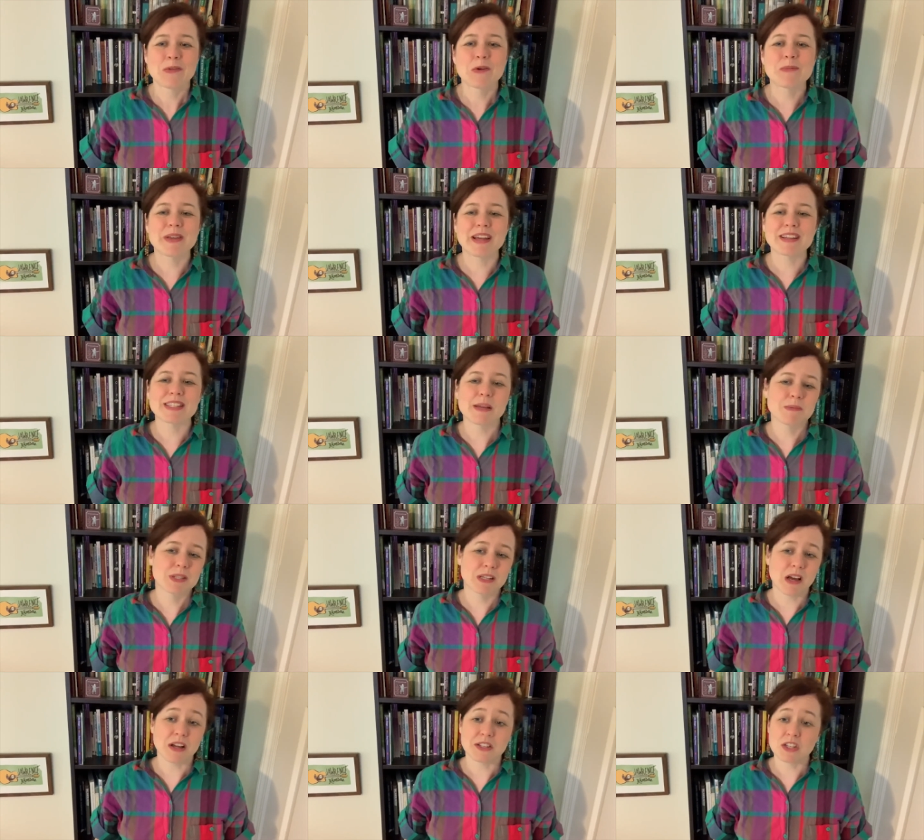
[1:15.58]
We'll be
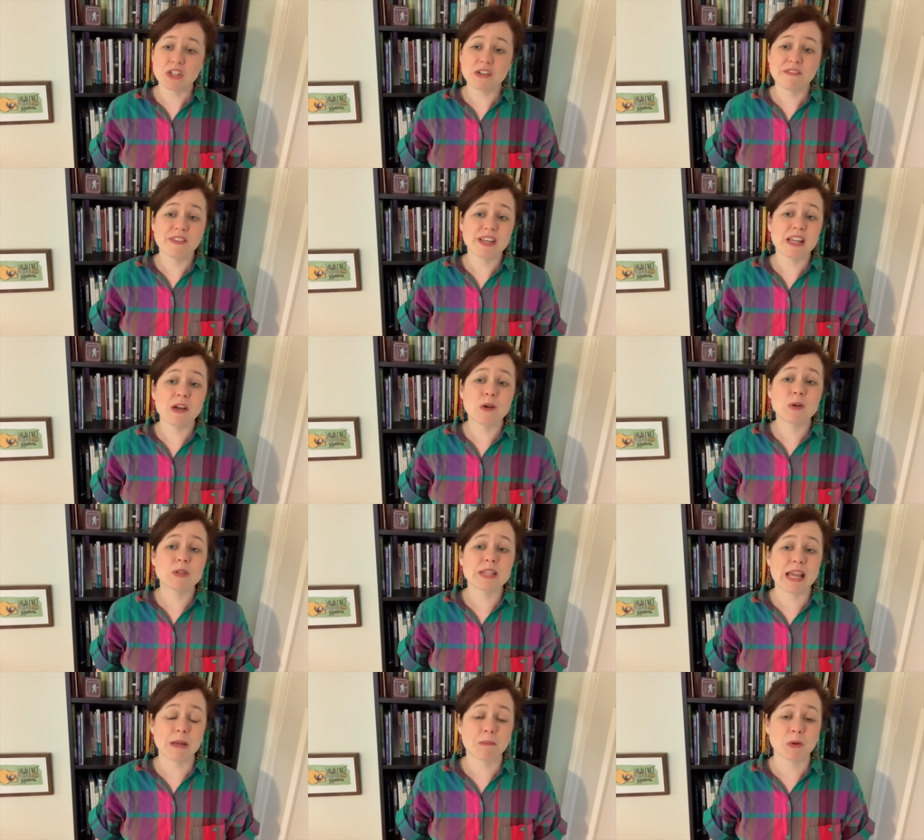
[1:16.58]
accepting audition
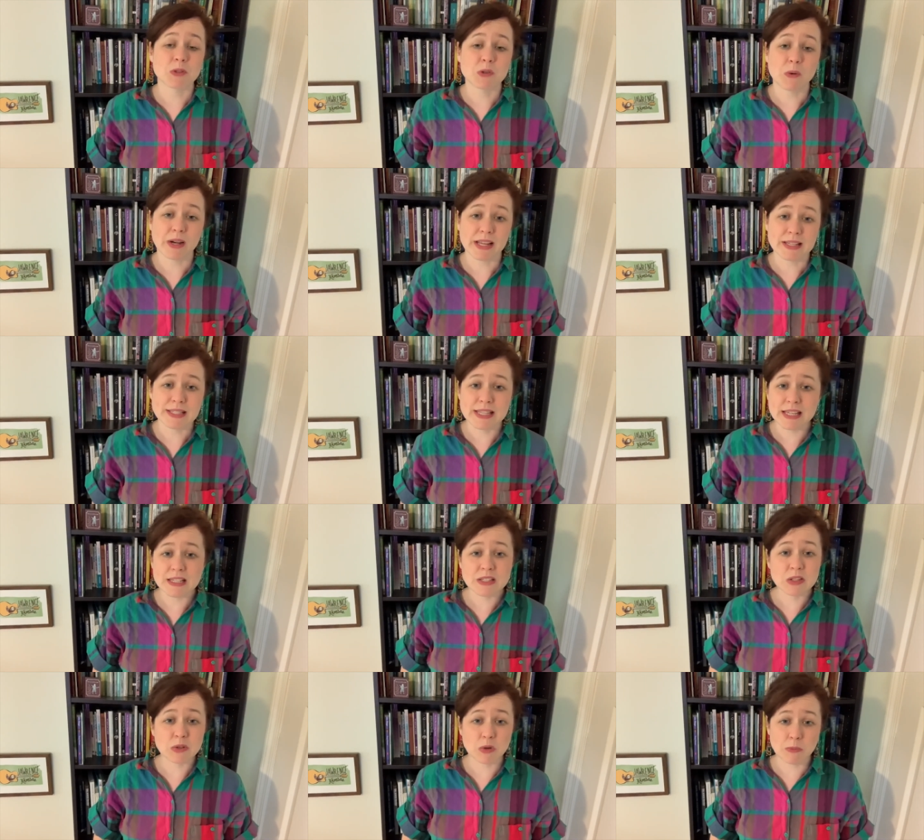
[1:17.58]
videos April
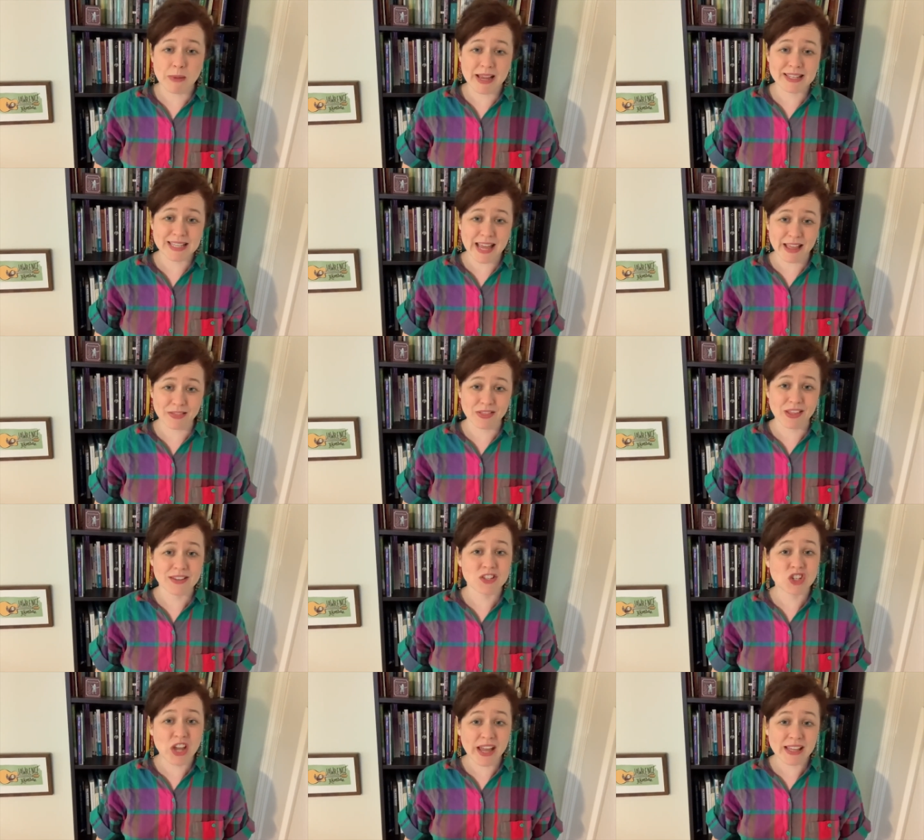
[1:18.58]
26th through May 10th.
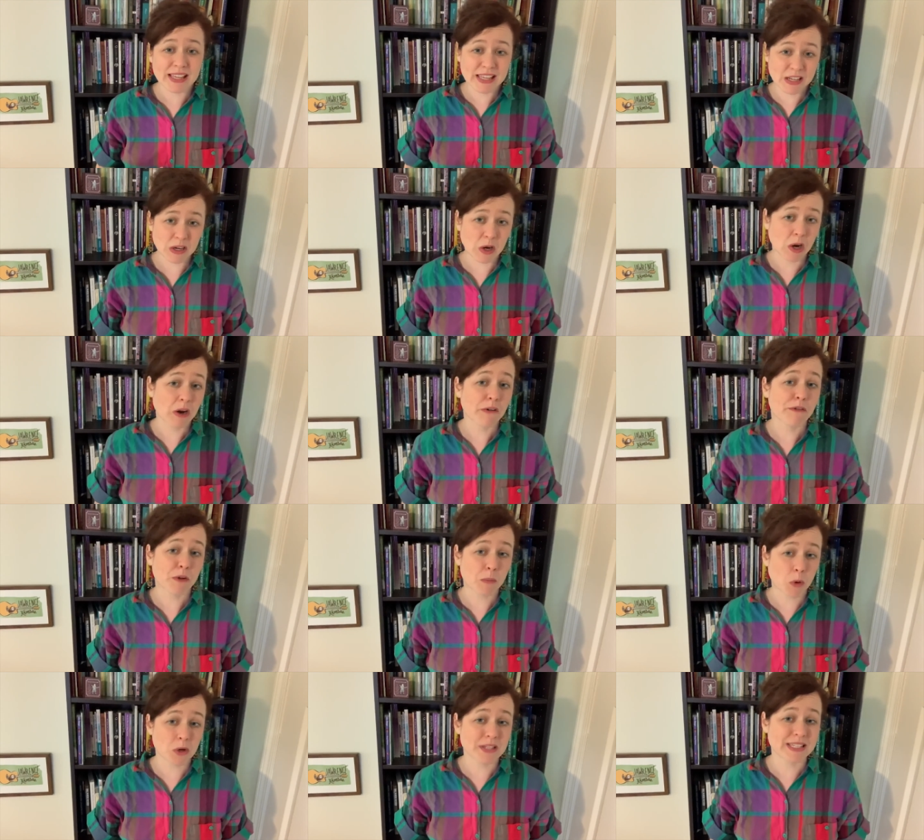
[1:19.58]
Check here
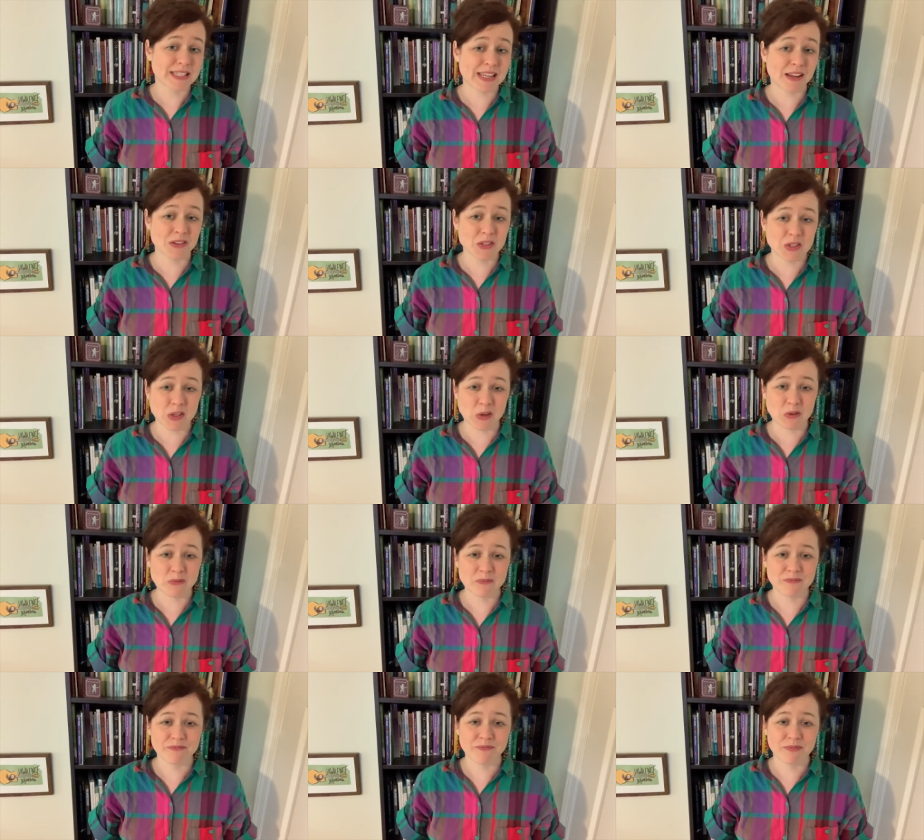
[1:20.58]
for more details soon.
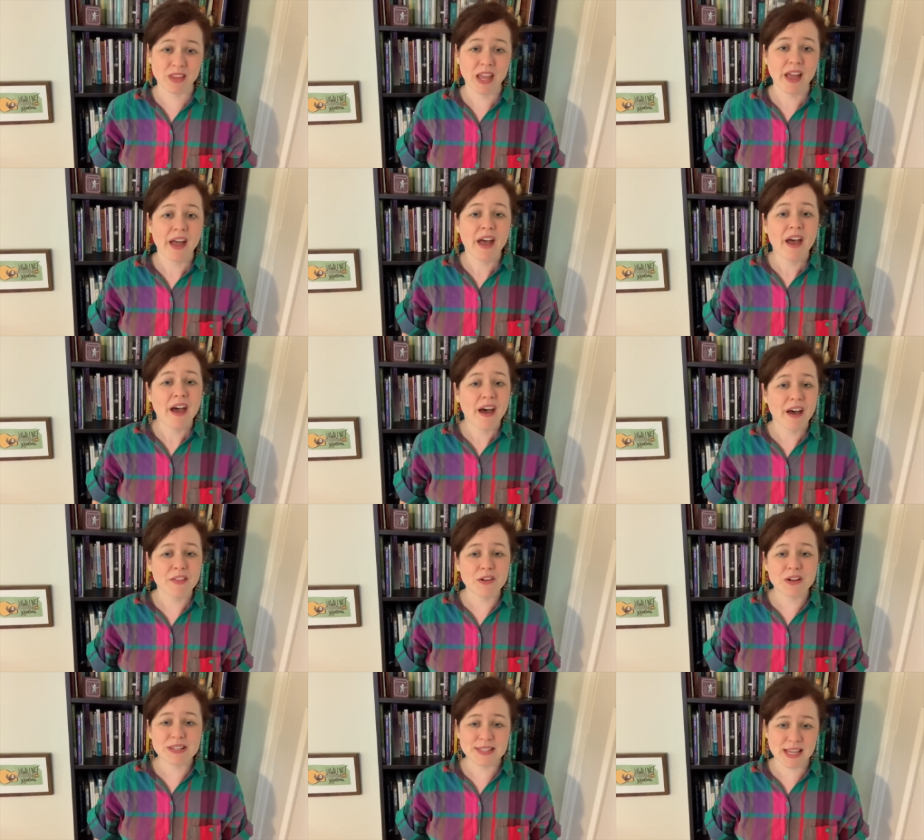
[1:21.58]

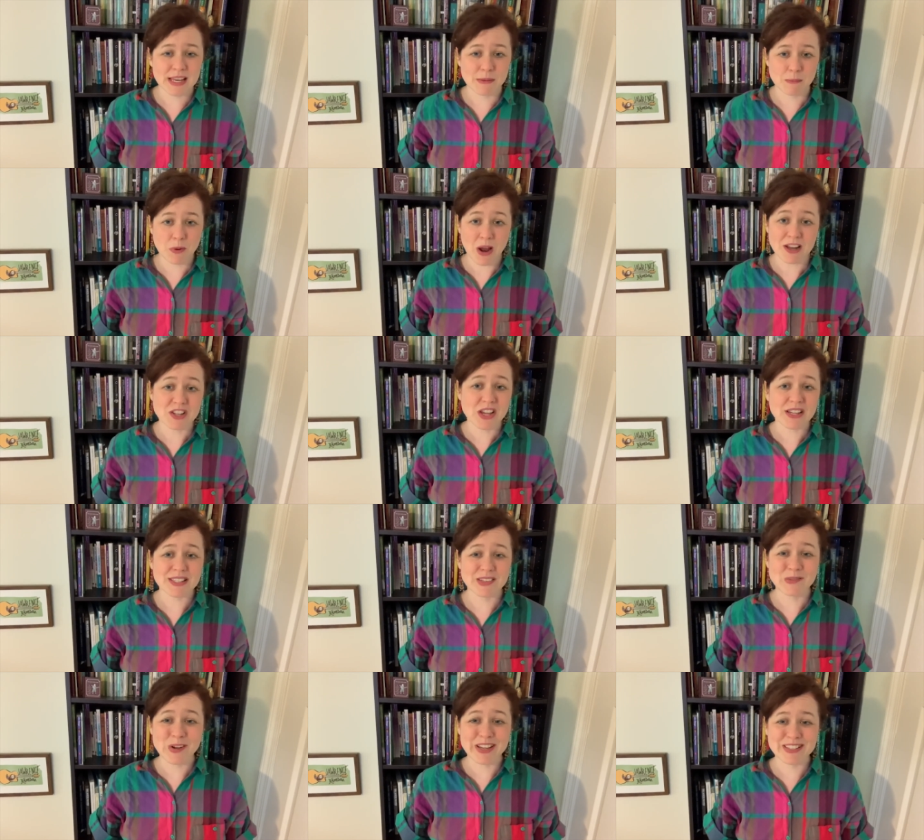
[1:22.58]
Other exciting
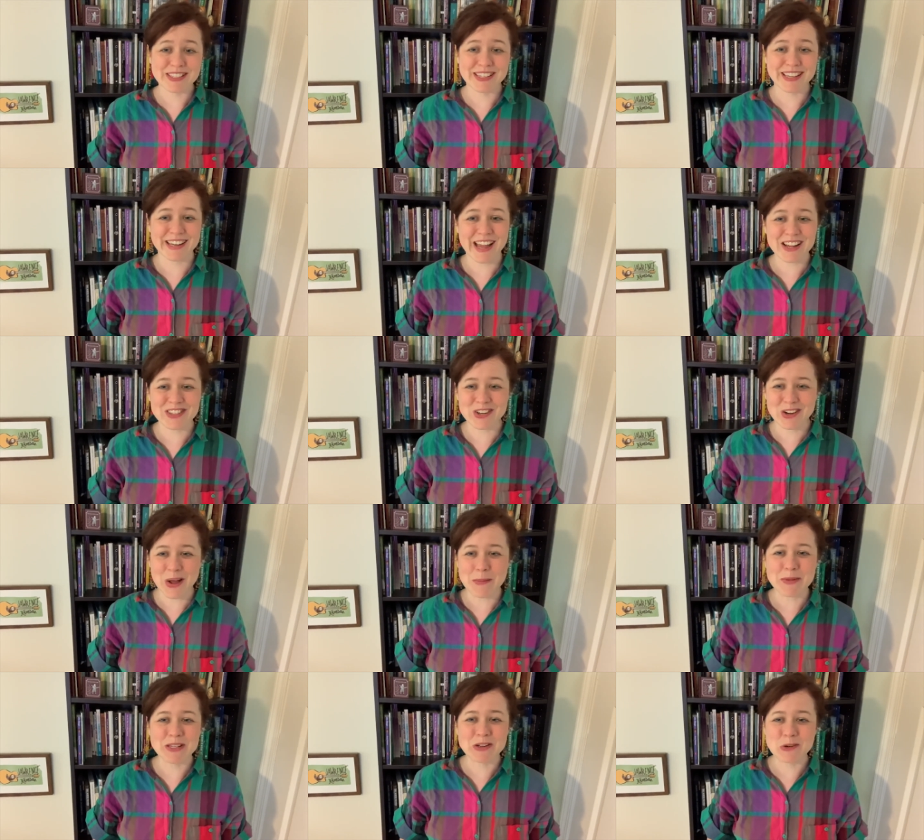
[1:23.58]
projects and ways to connect are
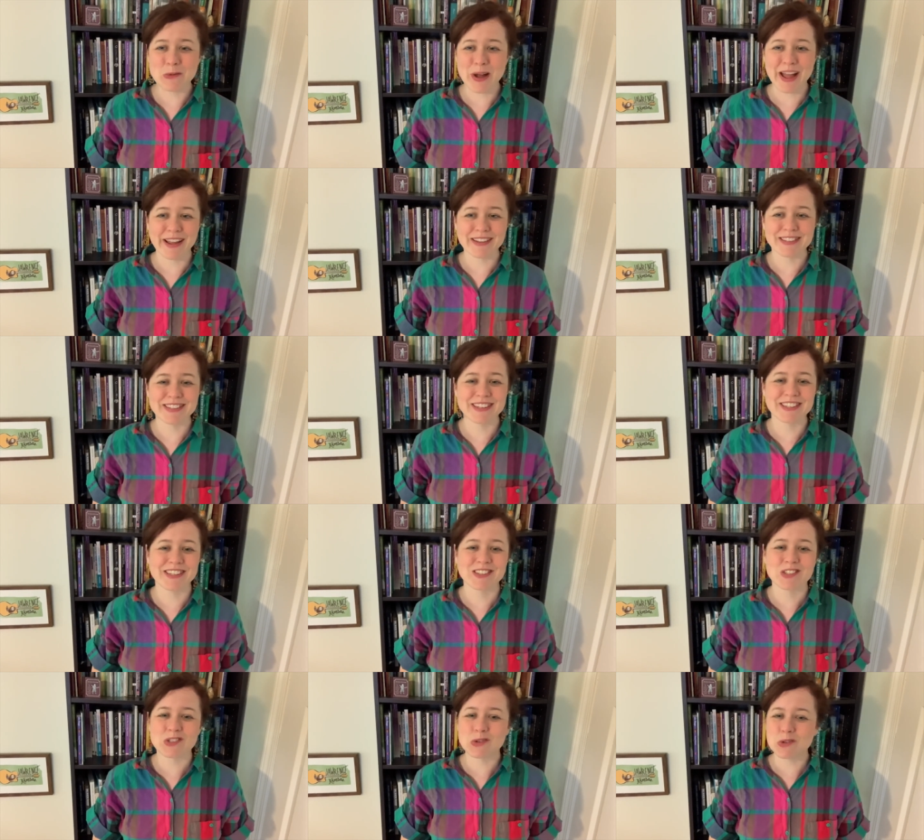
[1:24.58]
coming your way, such
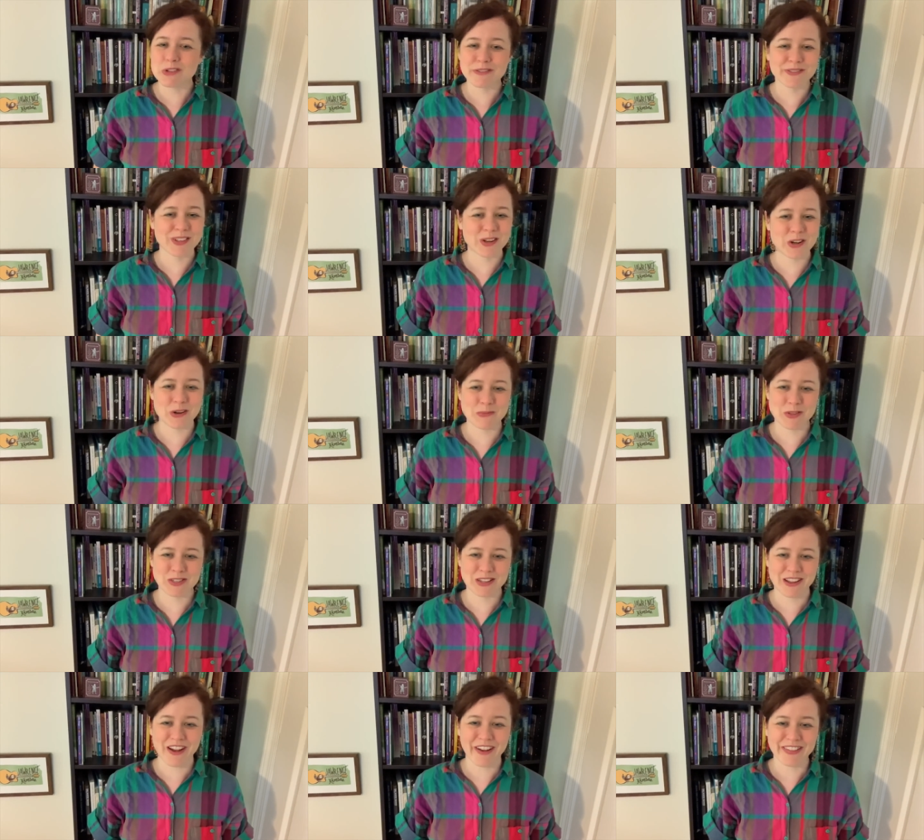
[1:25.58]
as School of Theater and
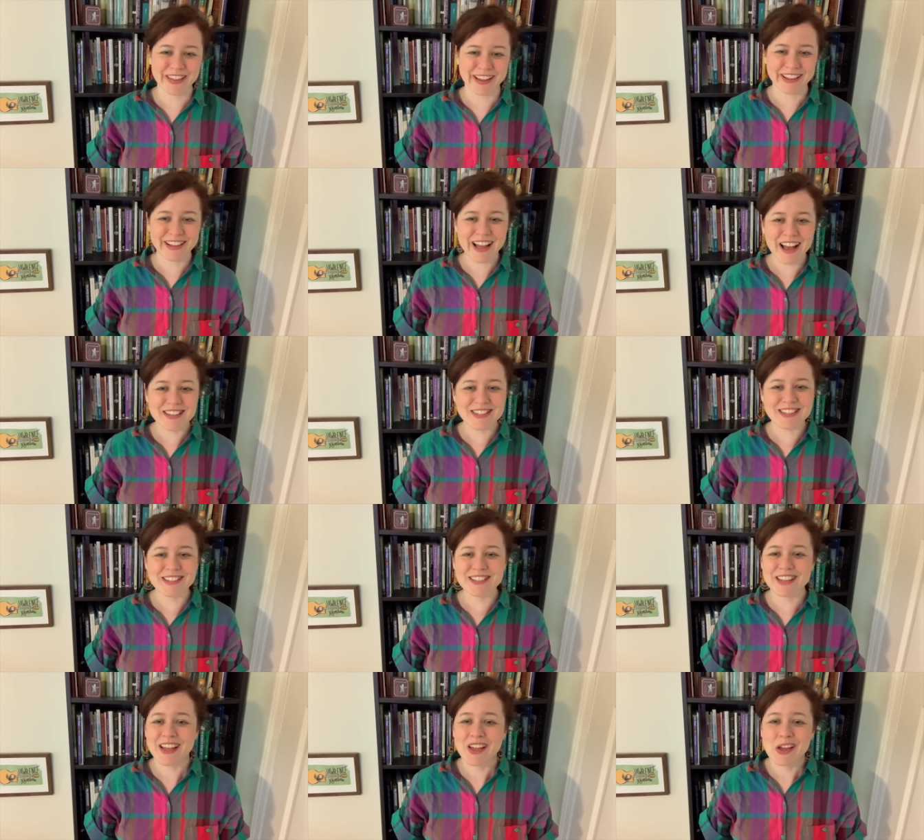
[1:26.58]
Music online classes,